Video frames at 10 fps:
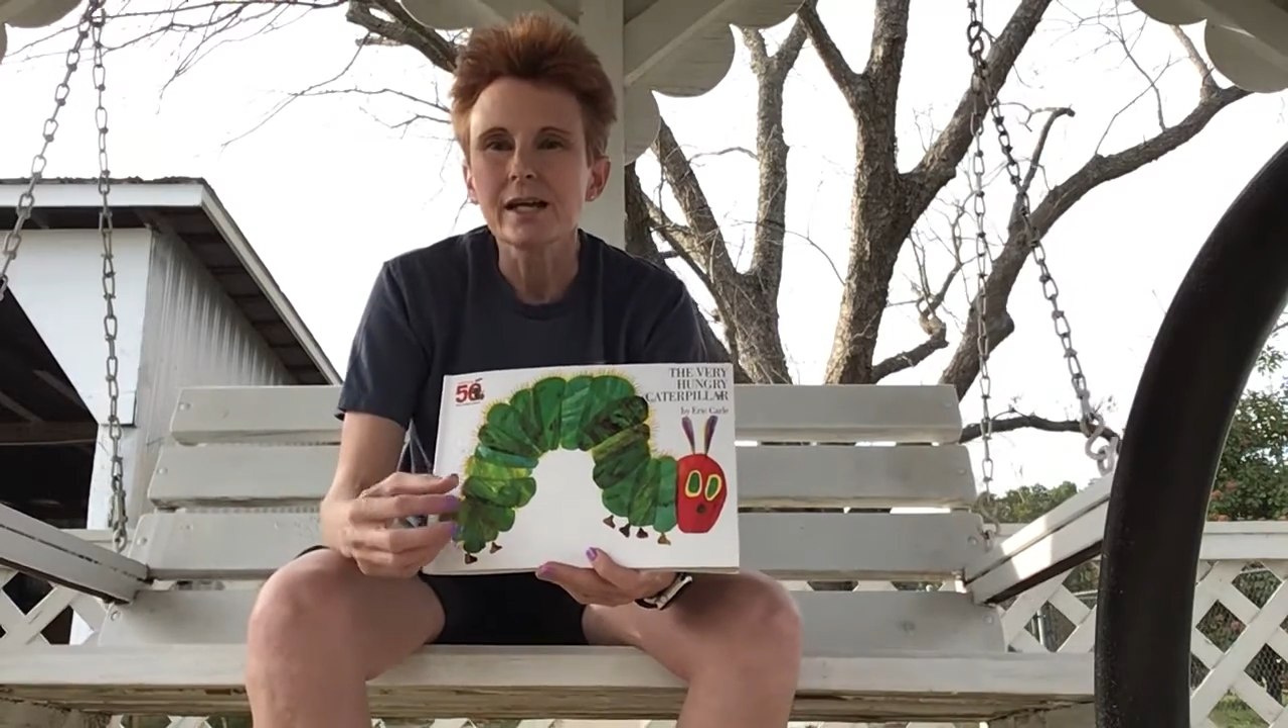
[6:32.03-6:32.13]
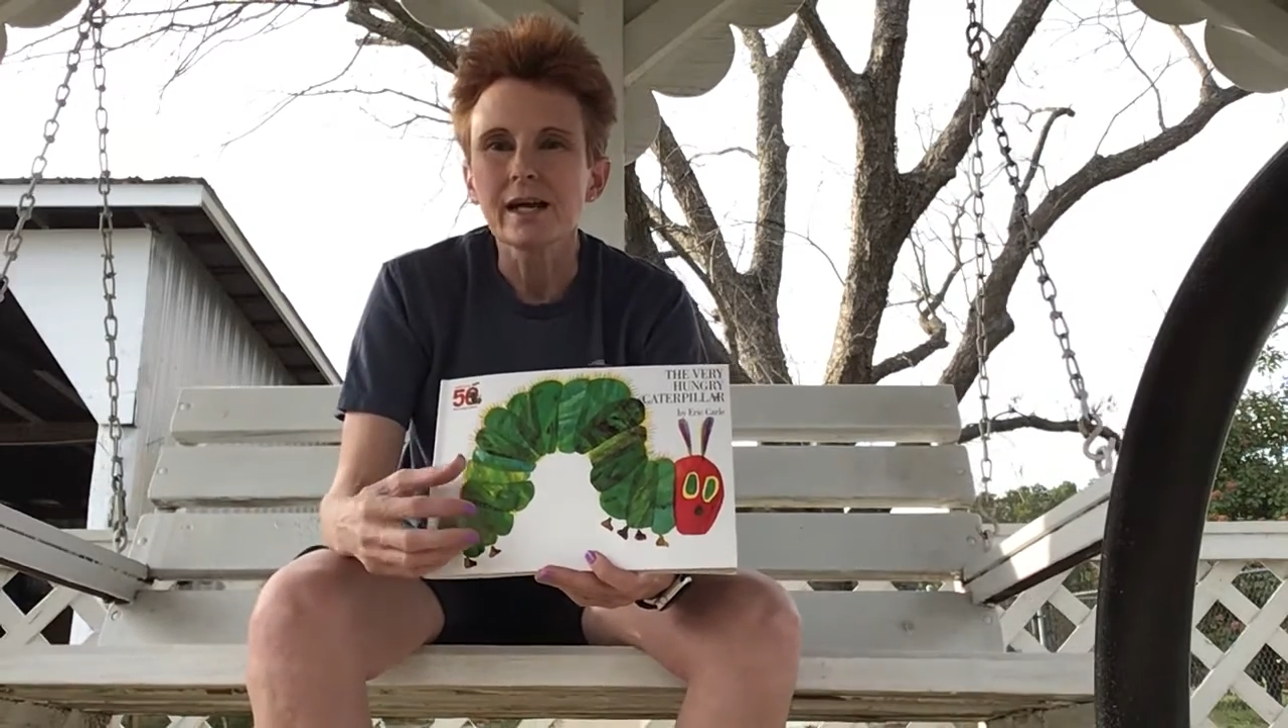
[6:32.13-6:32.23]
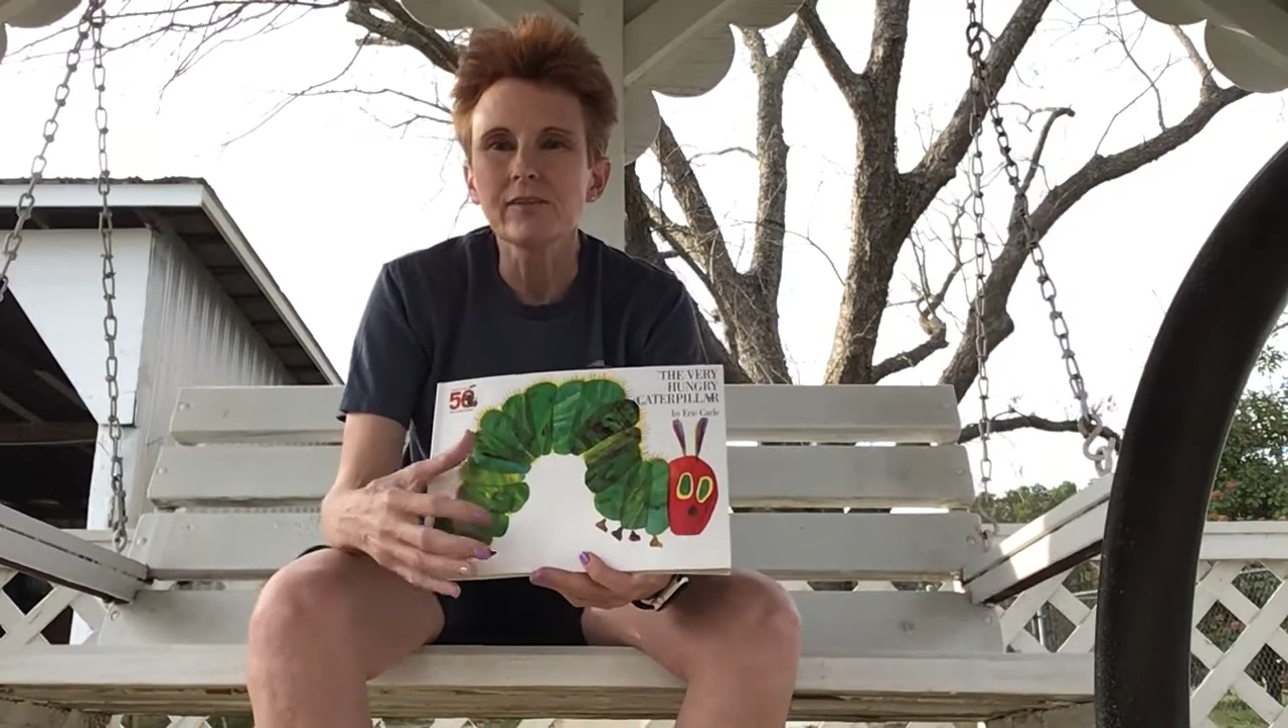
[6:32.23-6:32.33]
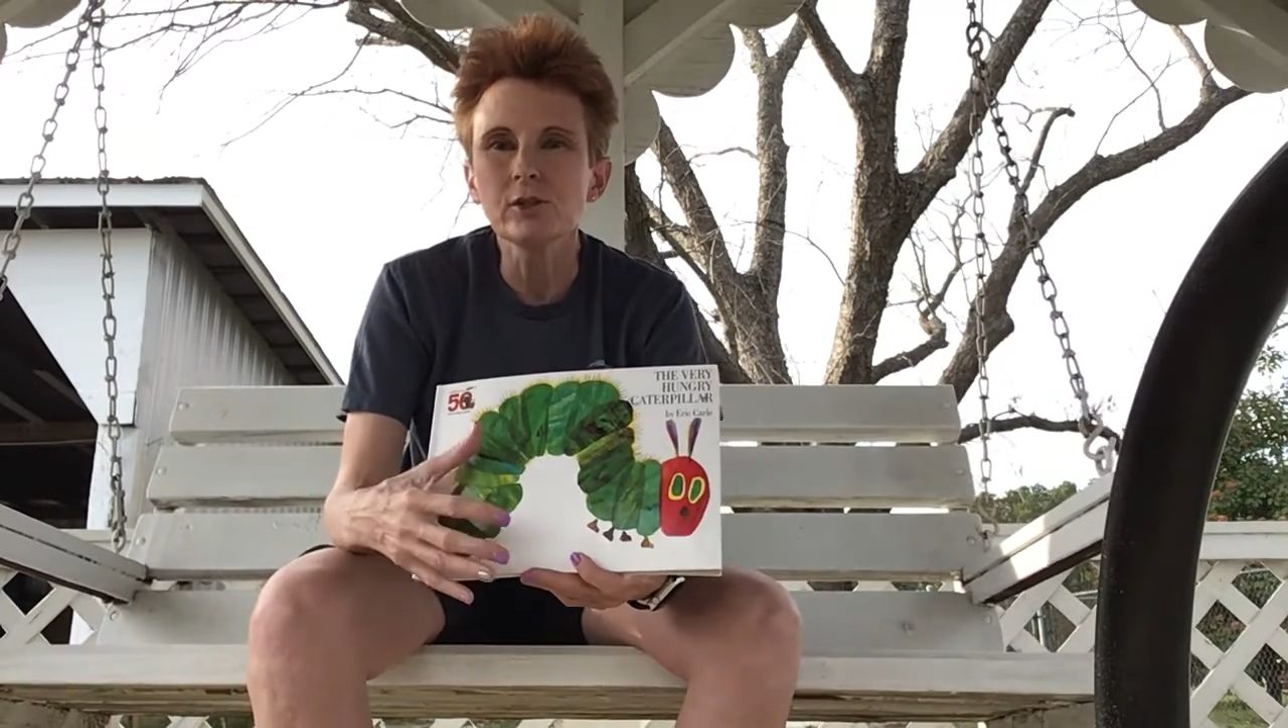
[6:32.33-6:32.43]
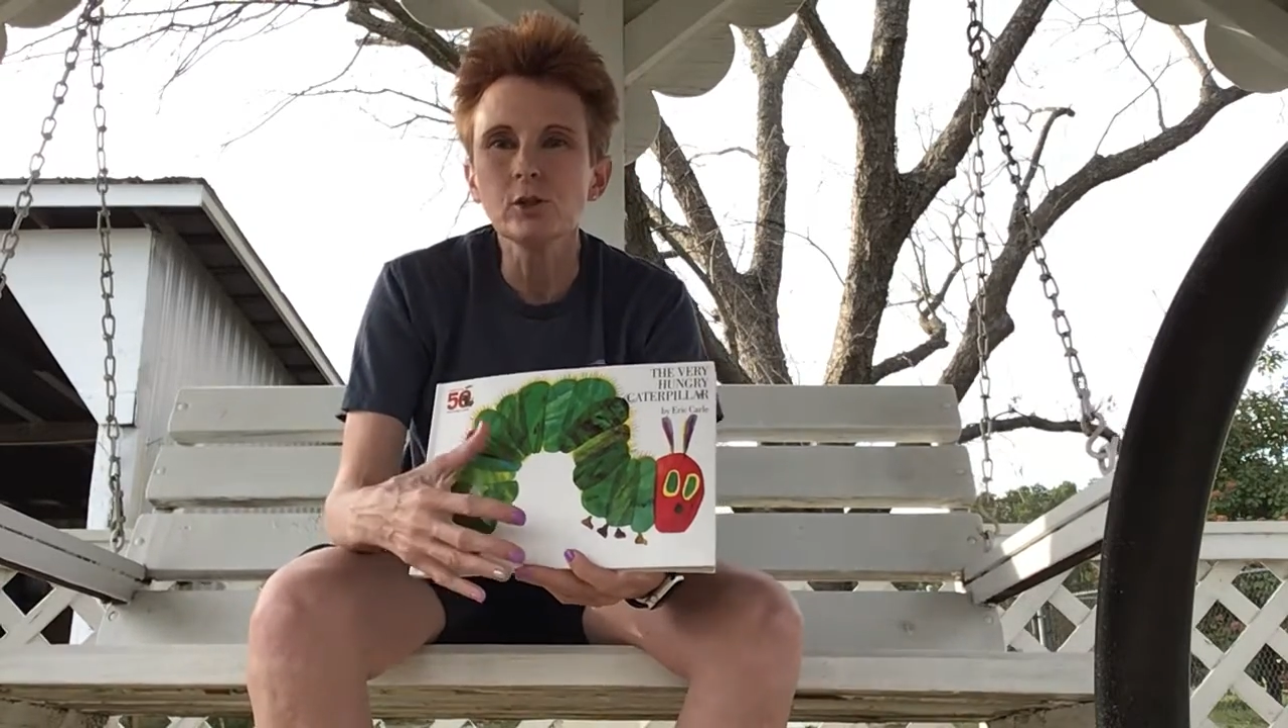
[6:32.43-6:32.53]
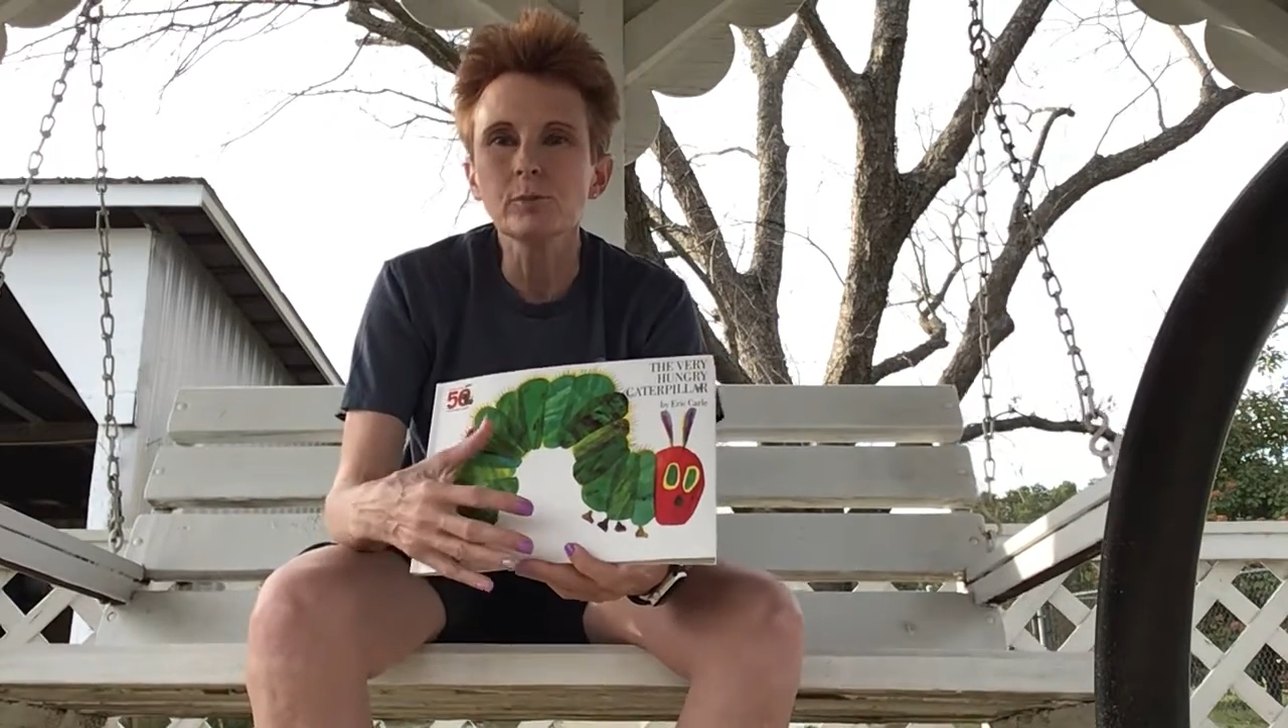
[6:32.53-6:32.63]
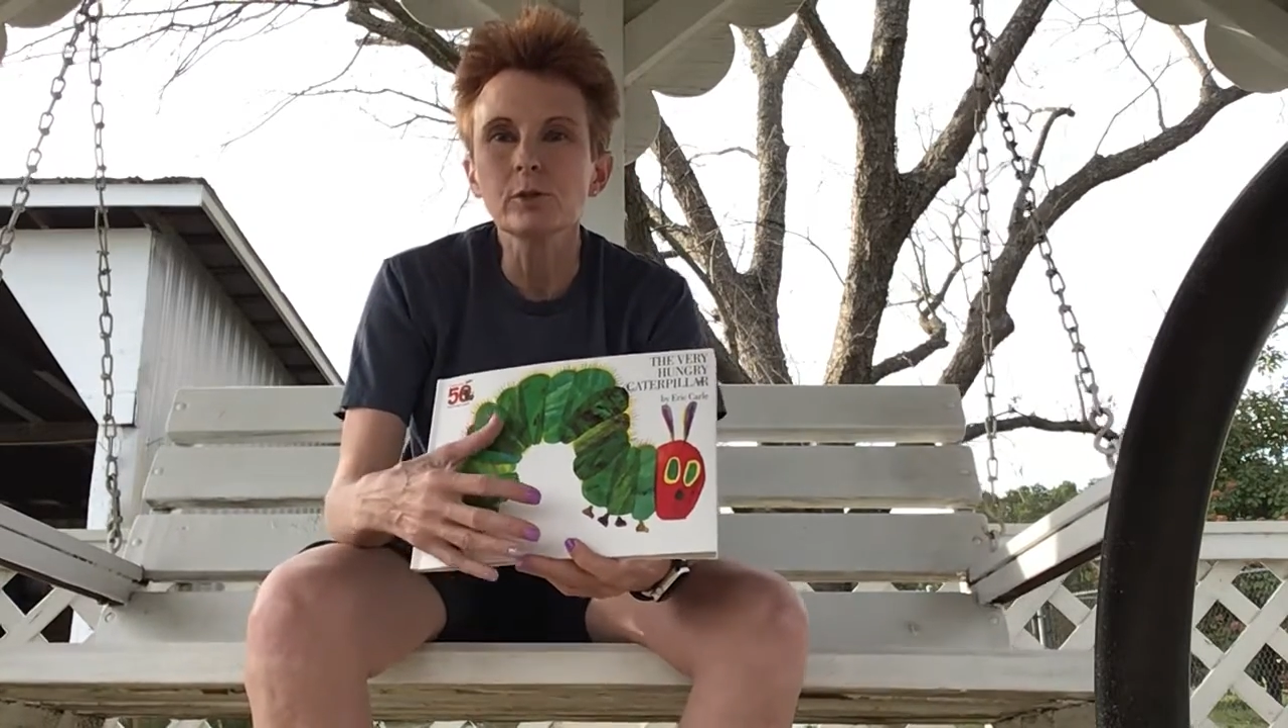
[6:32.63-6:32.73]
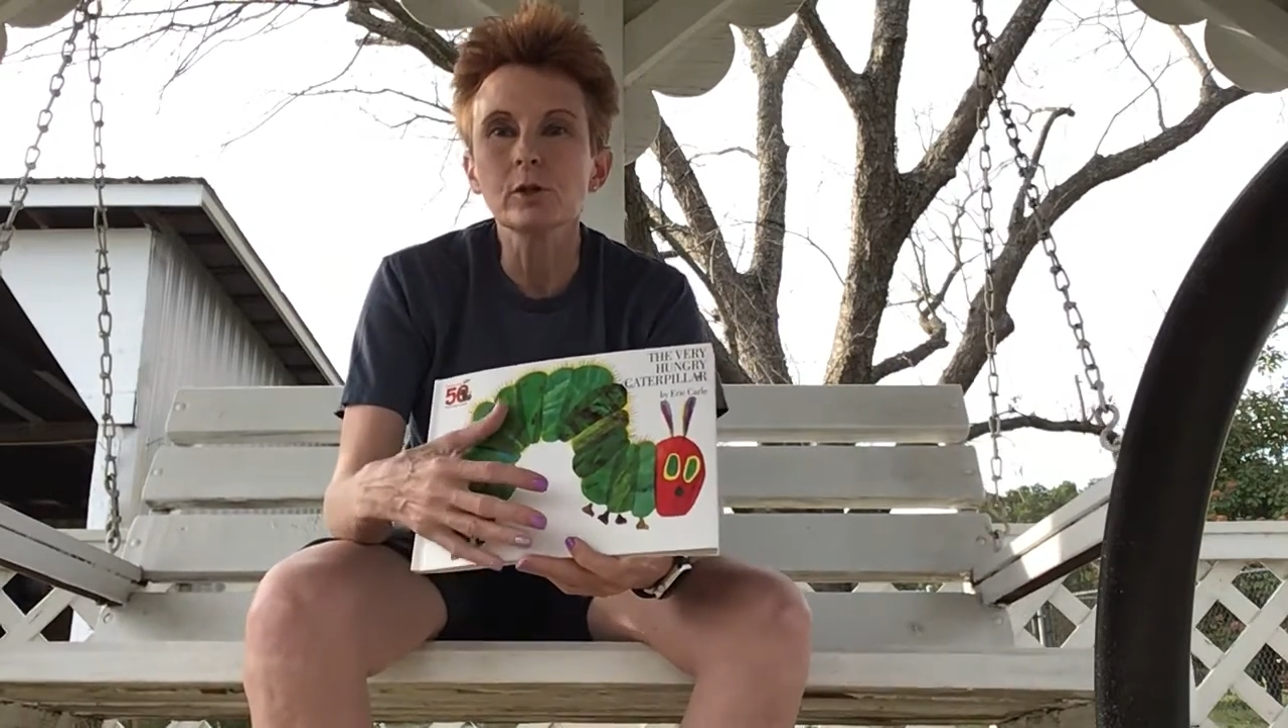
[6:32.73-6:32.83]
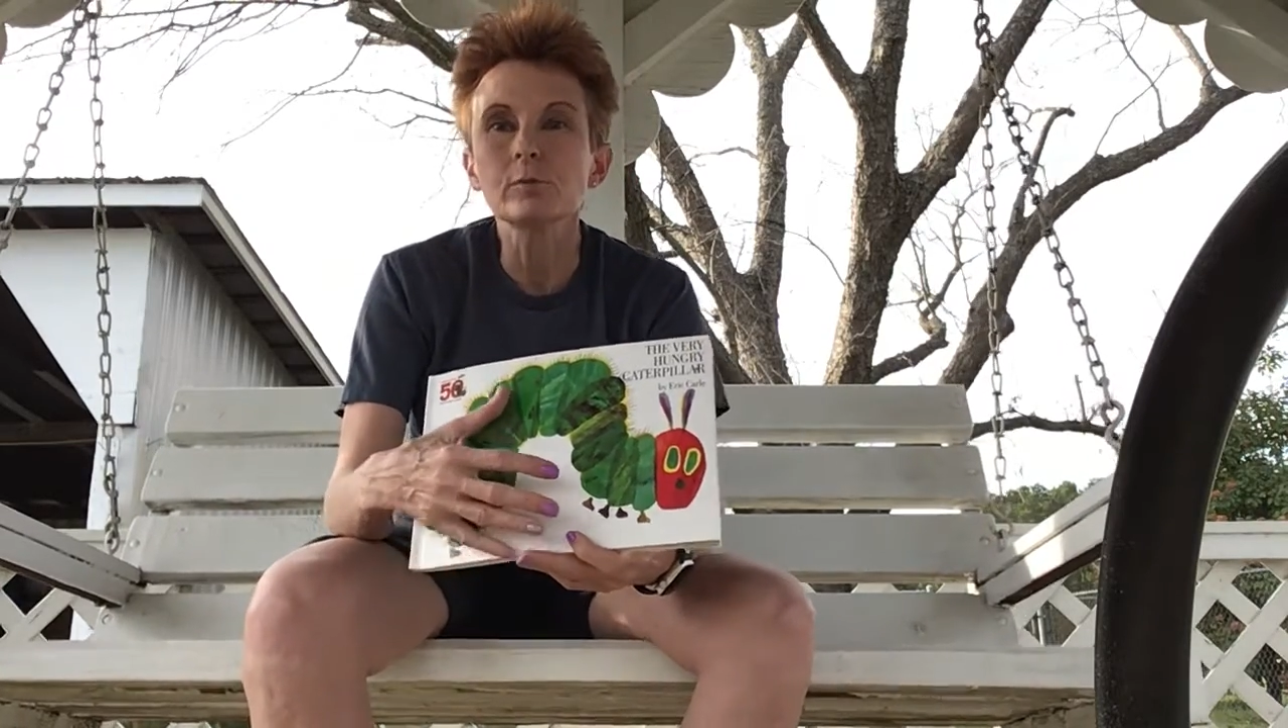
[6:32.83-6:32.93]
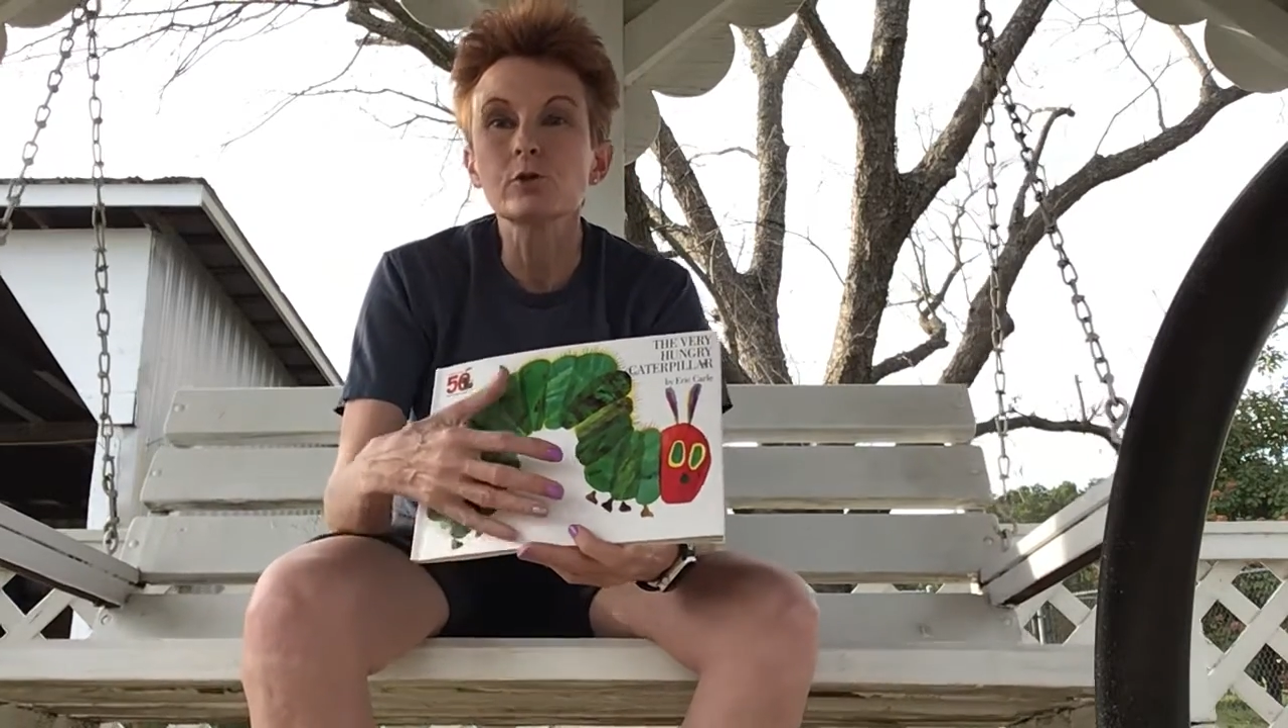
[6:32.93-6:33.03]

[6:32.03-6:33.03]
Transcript: and then you become